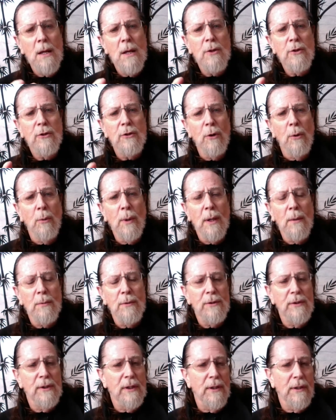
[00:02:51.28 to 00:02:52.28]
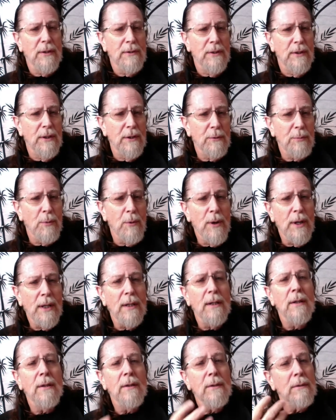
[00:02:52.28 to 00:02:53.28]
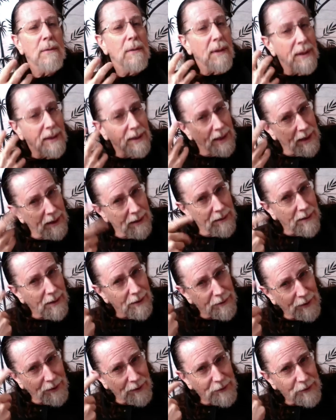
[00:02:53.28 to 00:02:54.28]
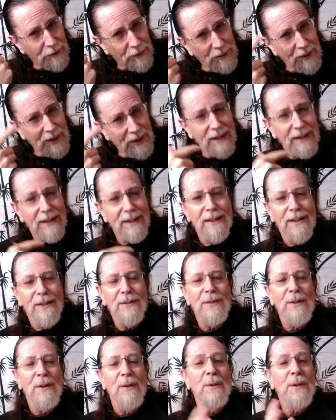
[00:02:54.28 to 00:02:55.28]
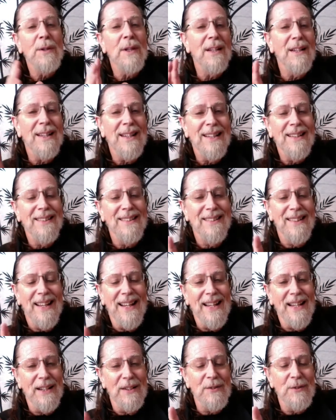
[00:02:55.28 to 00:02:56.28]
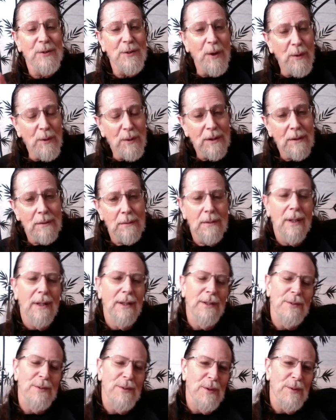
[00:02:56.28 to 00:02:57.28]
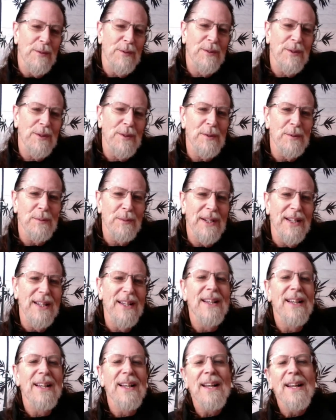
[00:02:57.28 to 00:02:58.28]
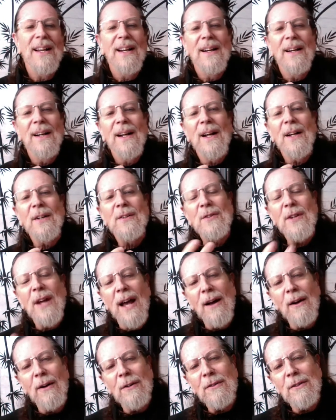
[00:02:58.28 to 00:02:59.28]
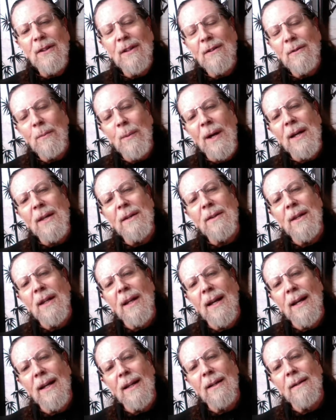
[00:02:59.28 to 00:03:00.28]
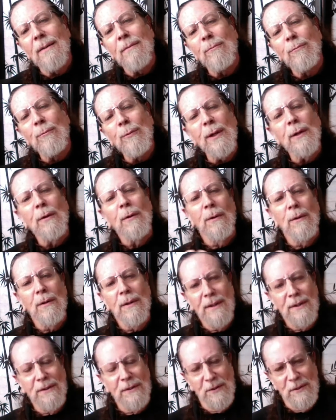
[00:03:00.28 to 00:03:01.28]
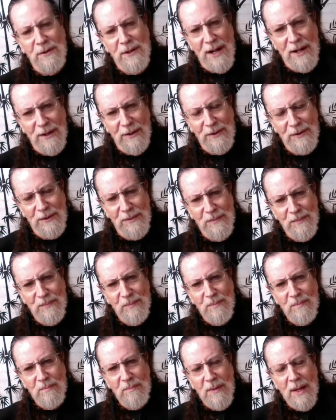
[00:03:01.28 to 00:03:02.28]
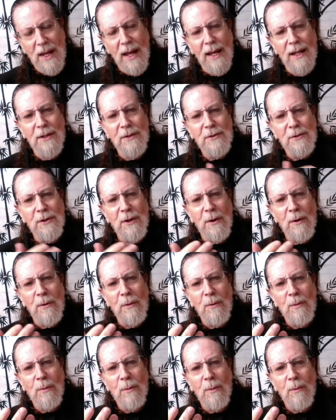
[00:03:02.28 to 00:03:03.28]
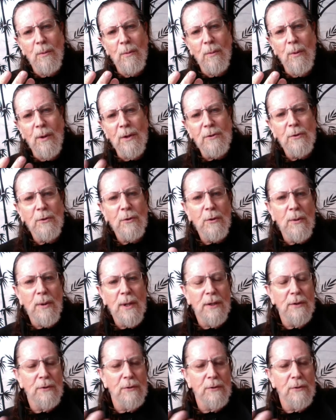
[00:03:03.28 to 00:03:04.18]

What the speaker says: So what I would suggest at this point is, again, adjust your thinking so that it is a joke, not a joke, excuse me, a challenge in the way that a riddle is a challenge. And so what you're doing is